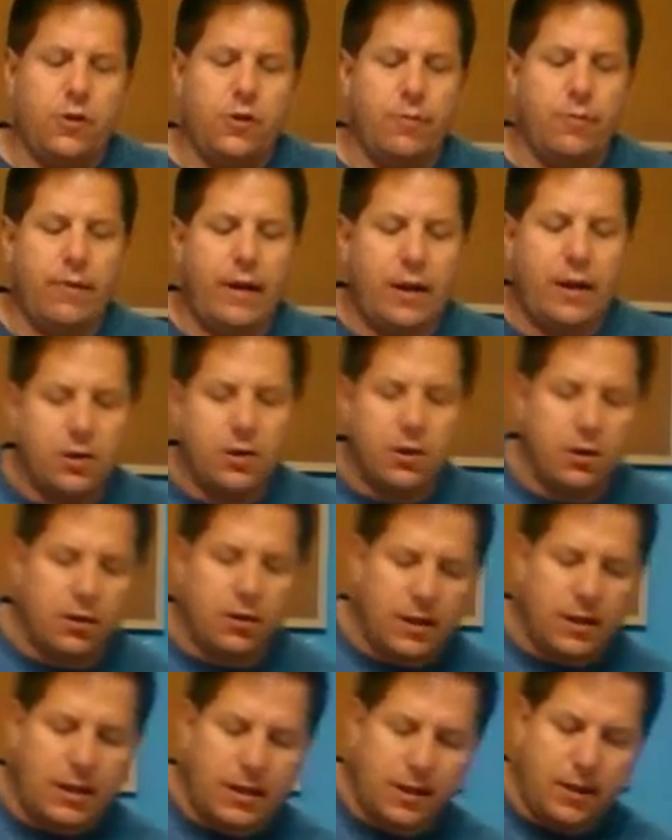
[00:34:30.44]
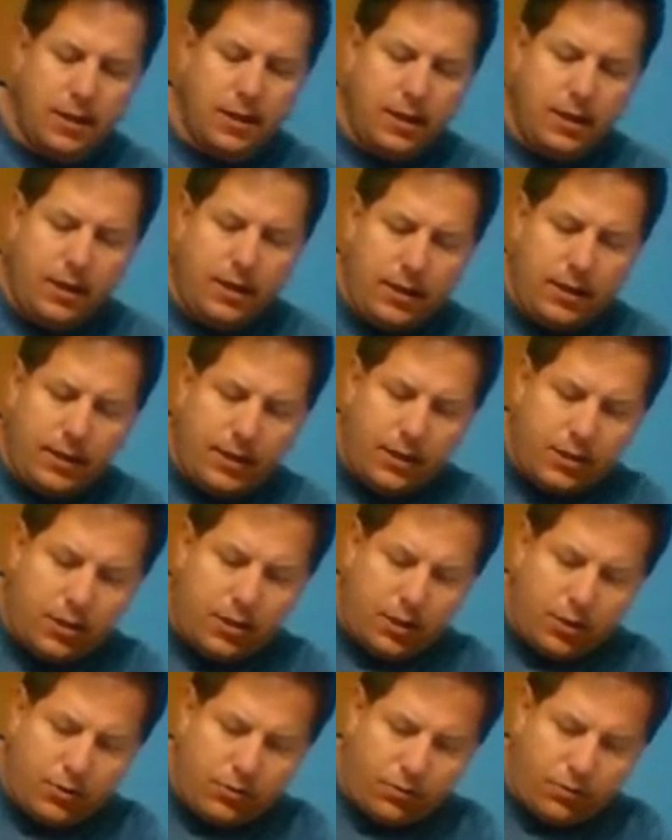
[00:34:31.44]
Make sure that this
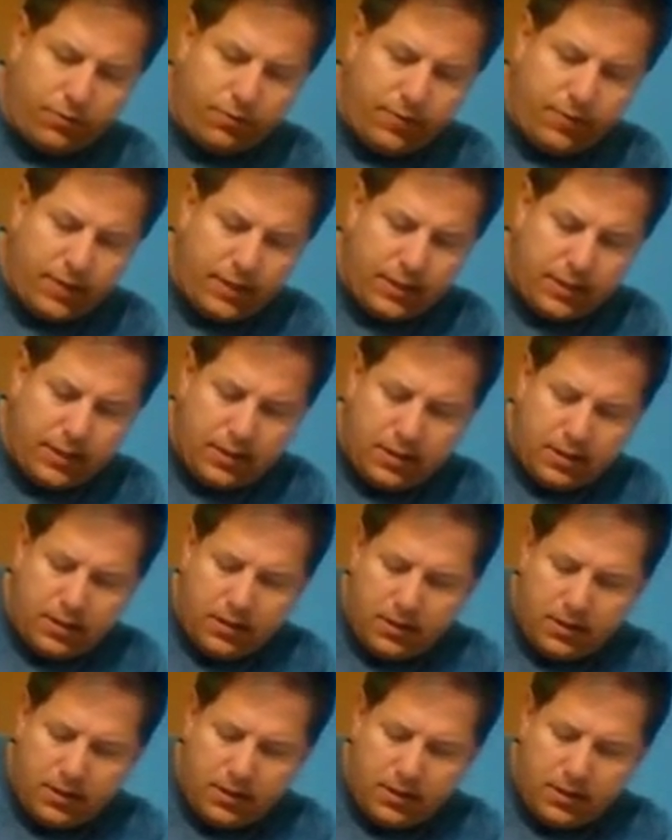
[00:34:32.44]
also fits.